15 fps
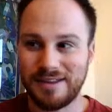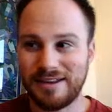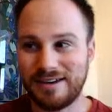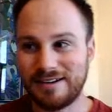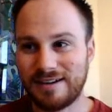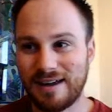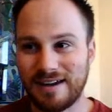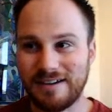
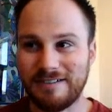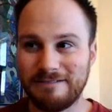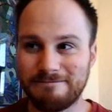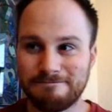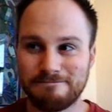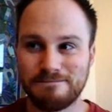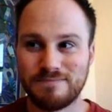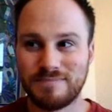that kind of
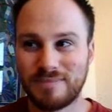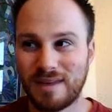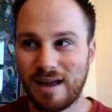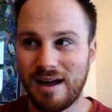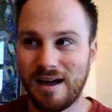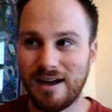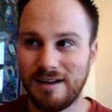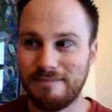
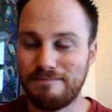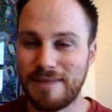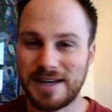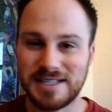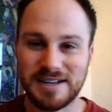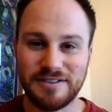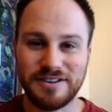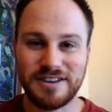
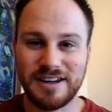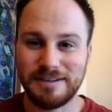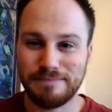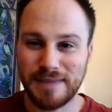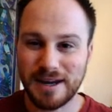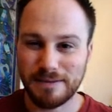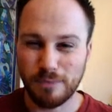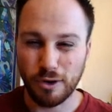makes everything
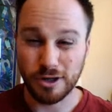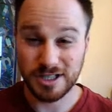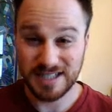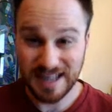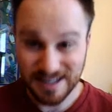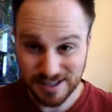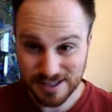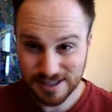make more
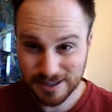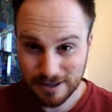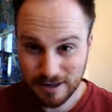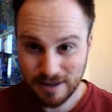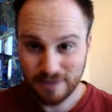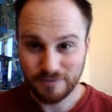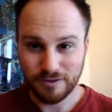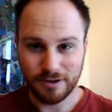sense.
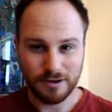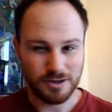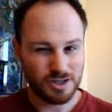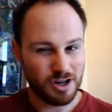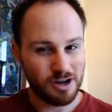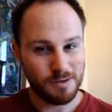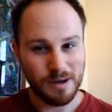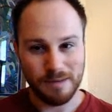Virgo's
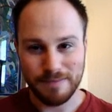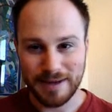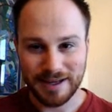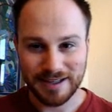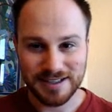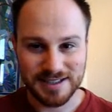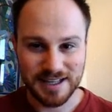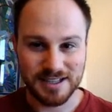all about
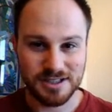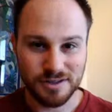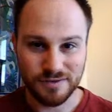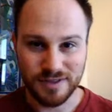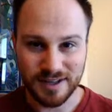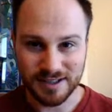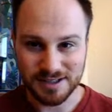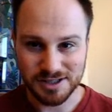making sense of
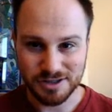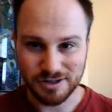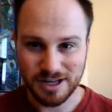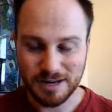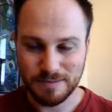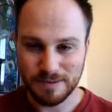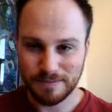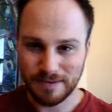things, so
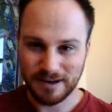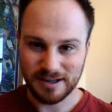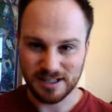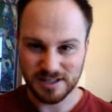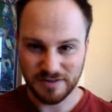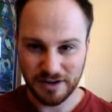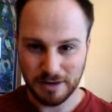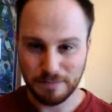keep in mind it's
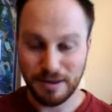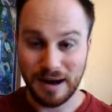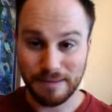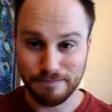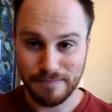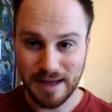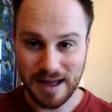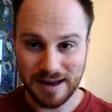a very
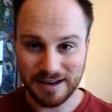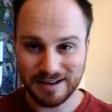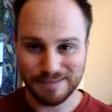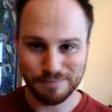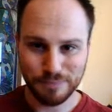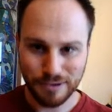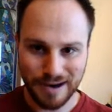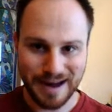pragmatic
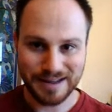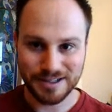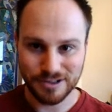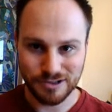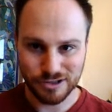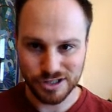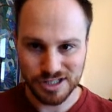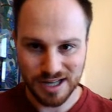and
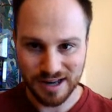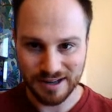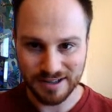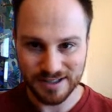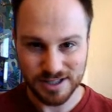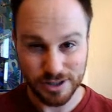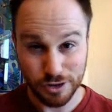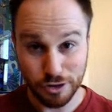practical sign.
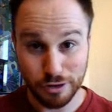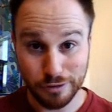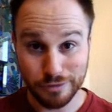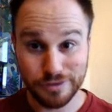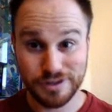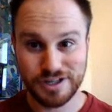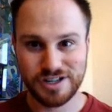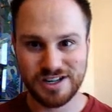It's an
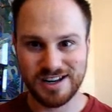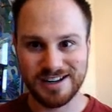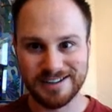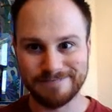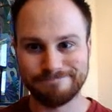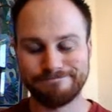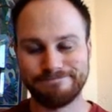earth sign.